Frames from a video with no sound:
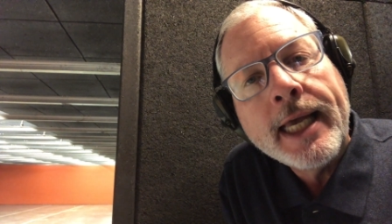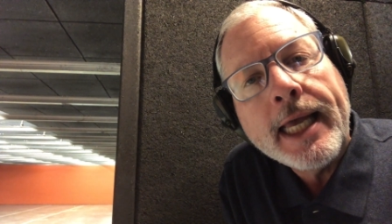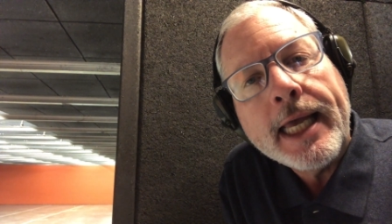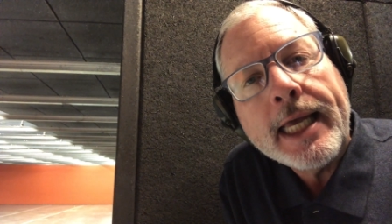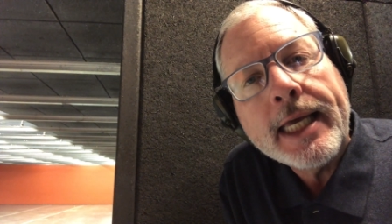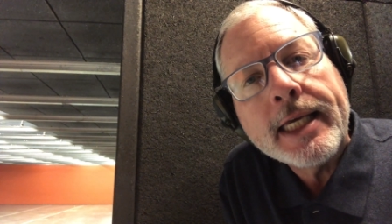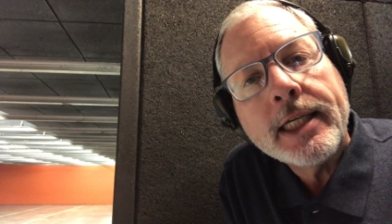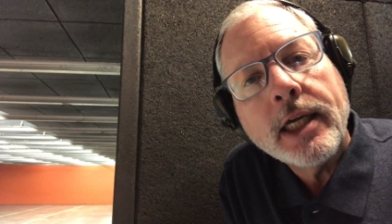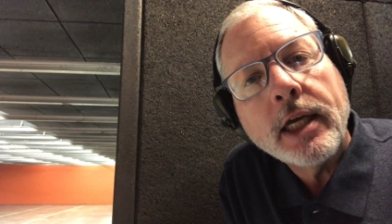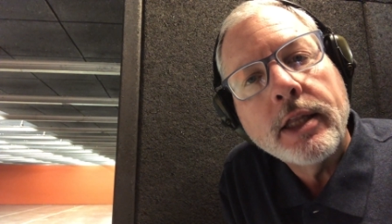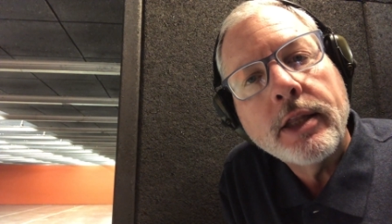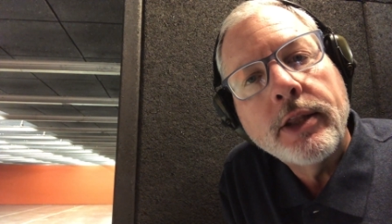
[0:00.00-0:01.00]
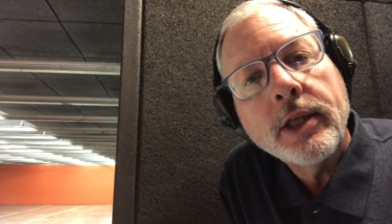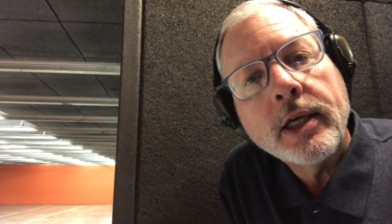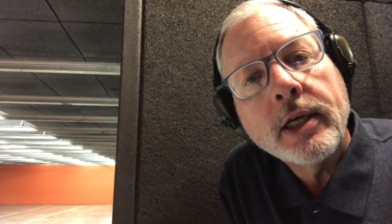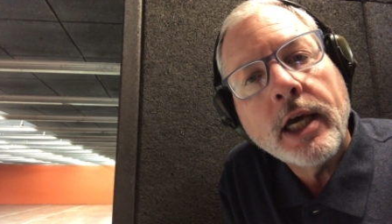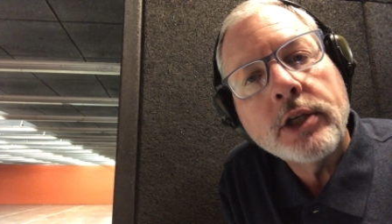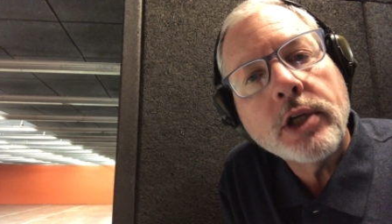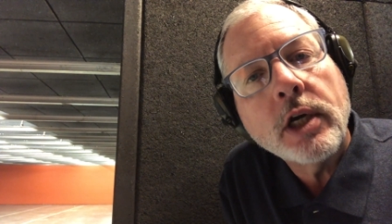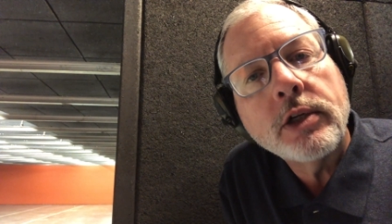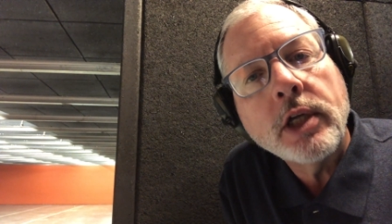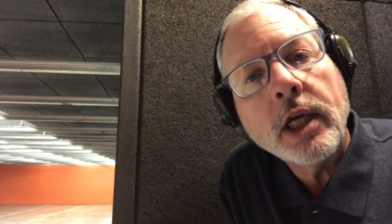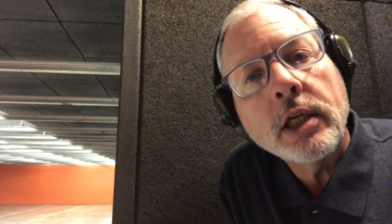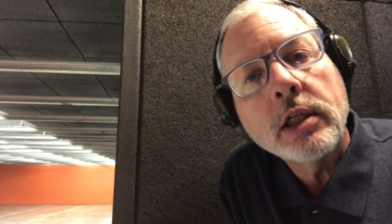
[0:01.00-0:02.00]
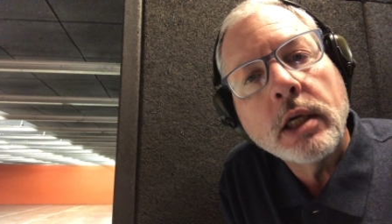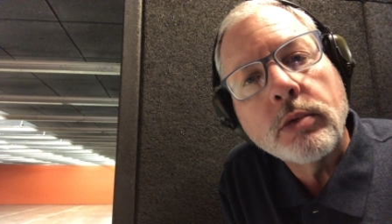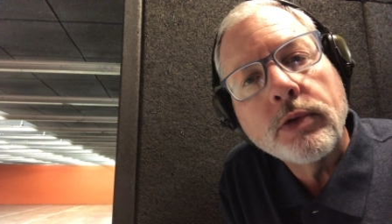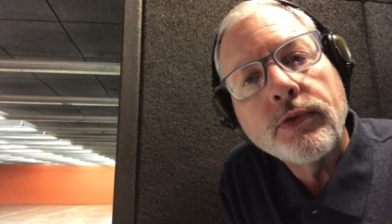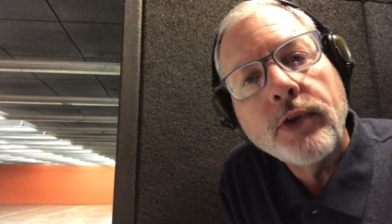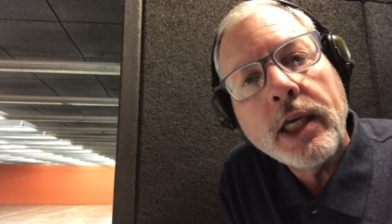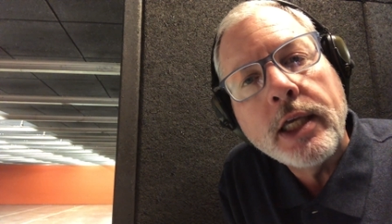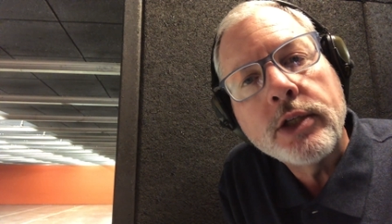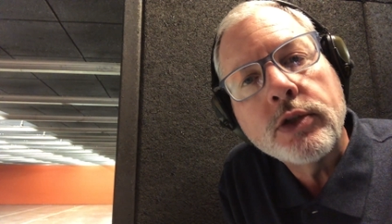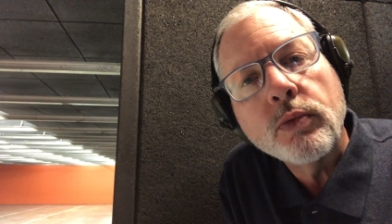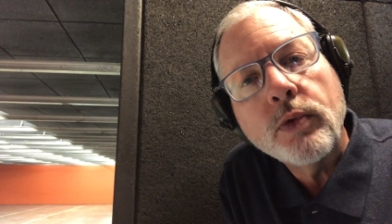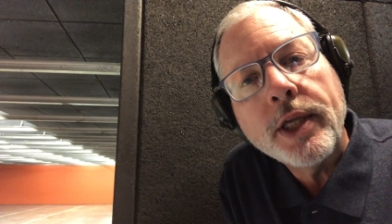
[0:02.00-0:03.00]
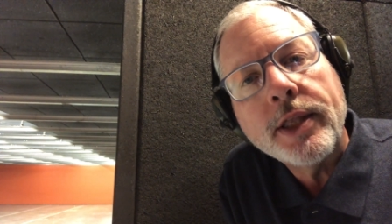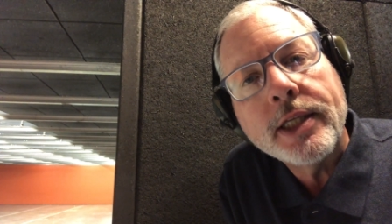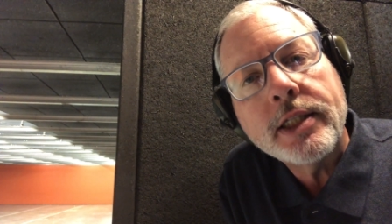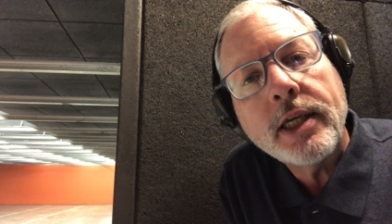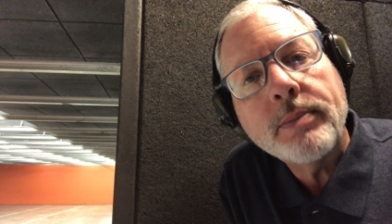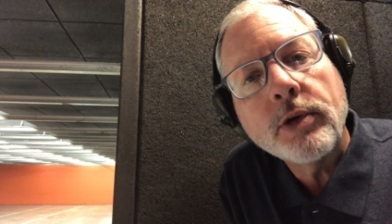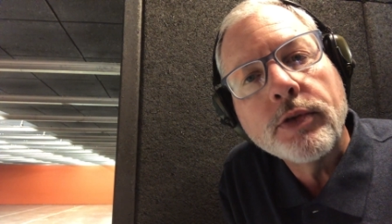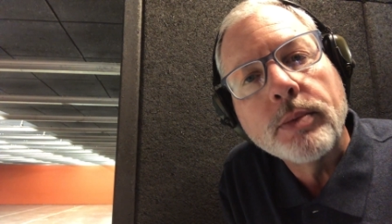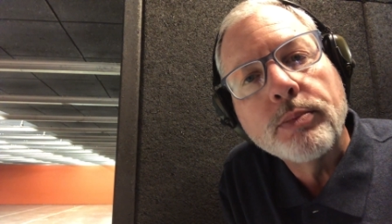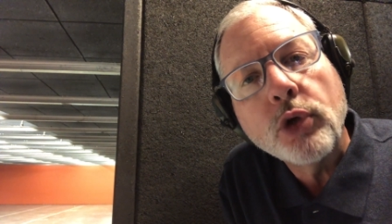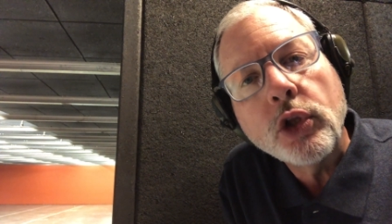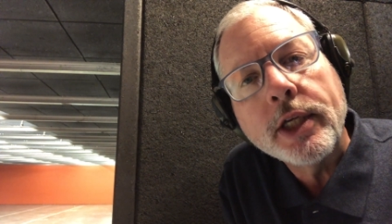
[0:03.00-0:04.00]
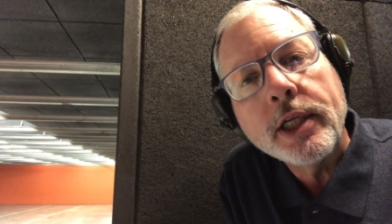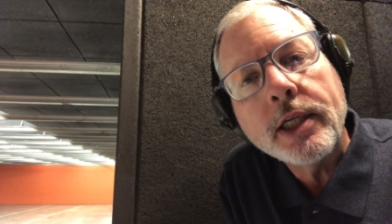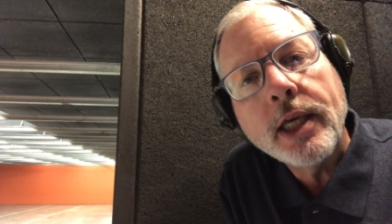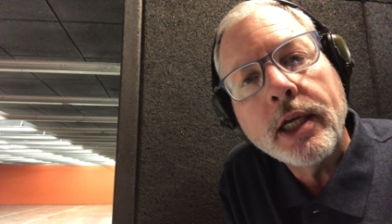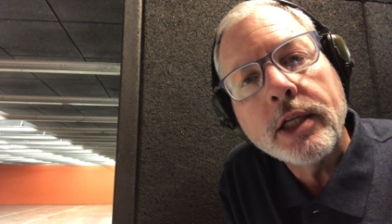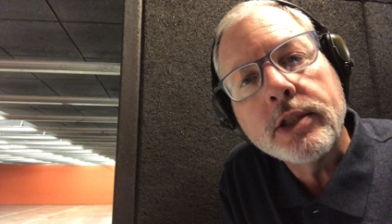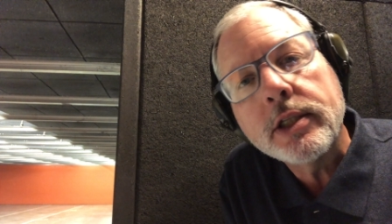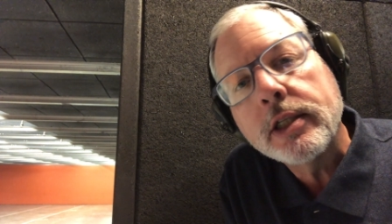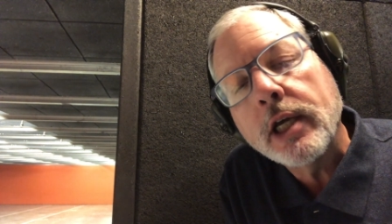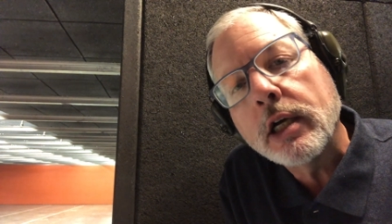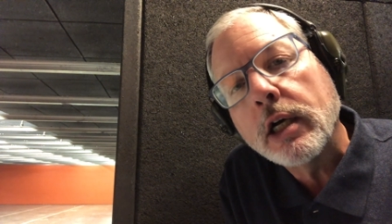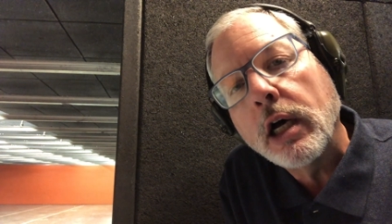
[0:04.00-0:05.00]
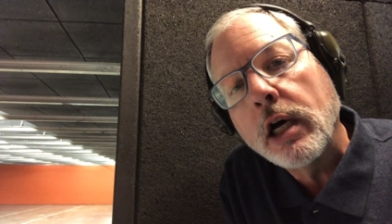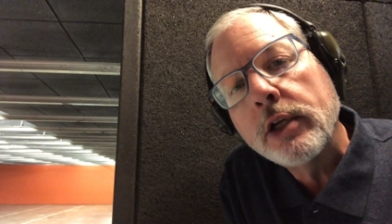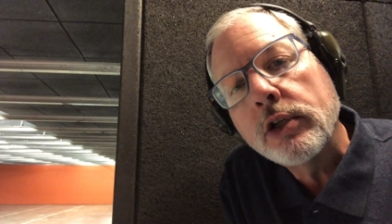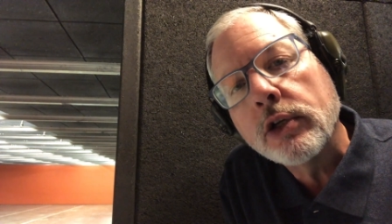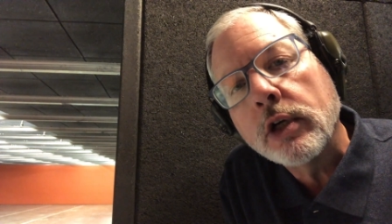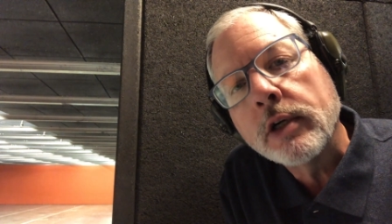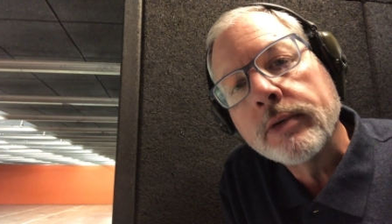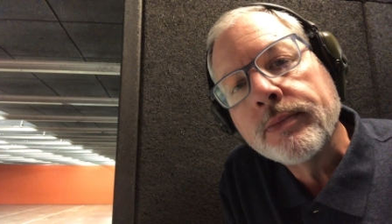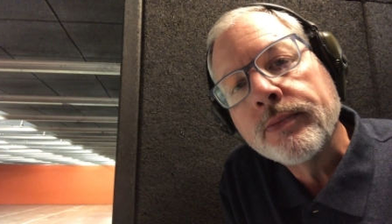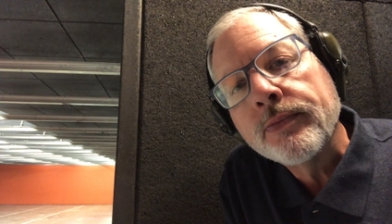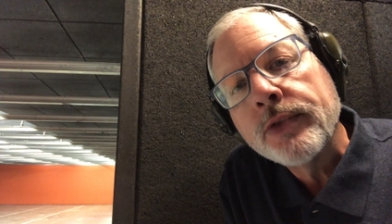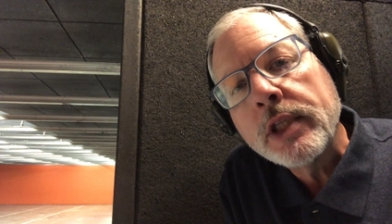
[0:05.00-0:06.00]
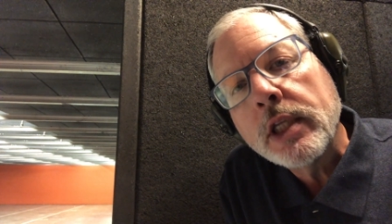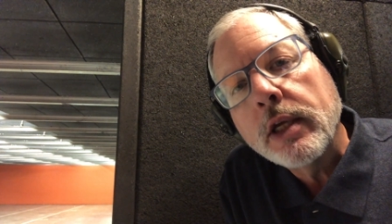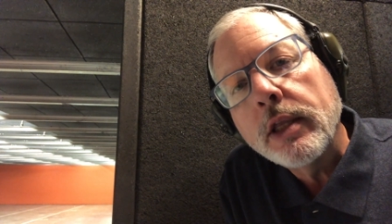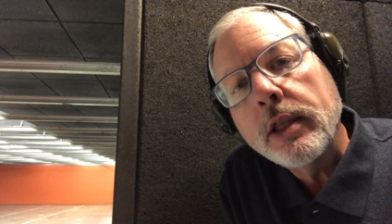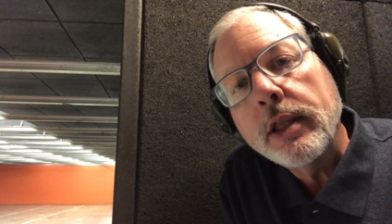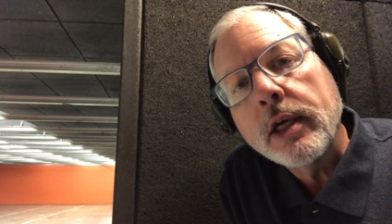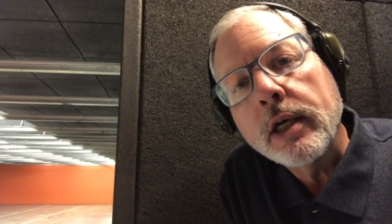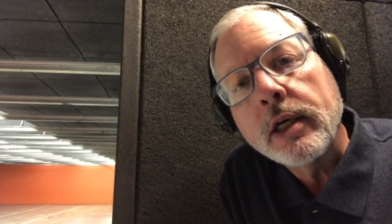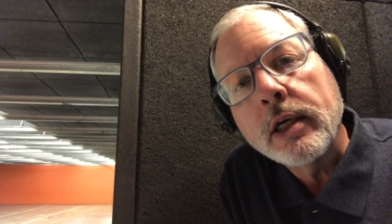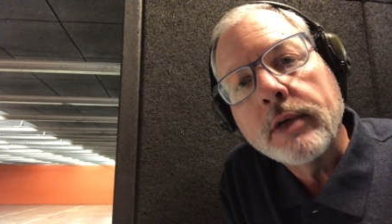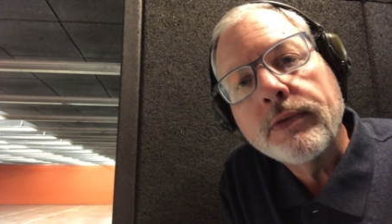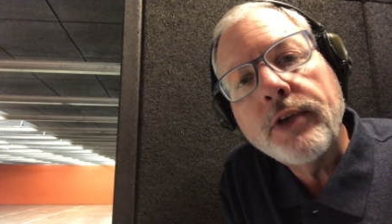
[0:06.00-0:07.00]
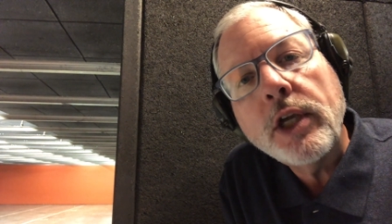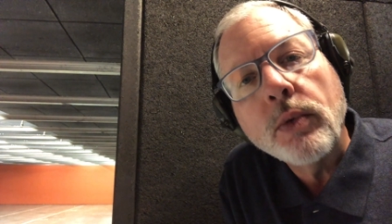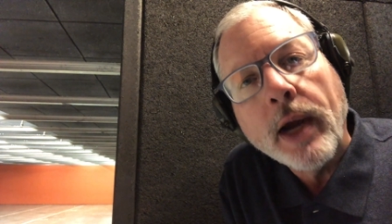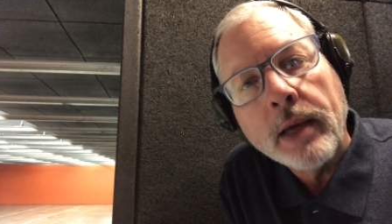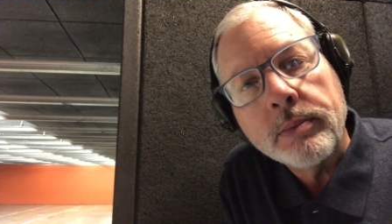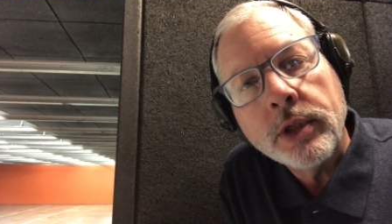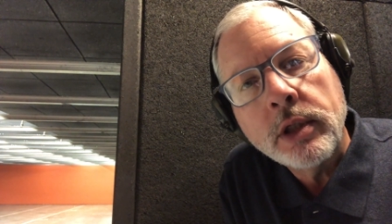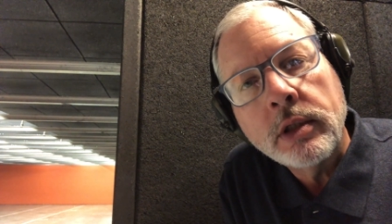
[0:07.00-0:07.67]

and The, I started to get double feeds with the tip of the bullet getting stuck under the feed ramp.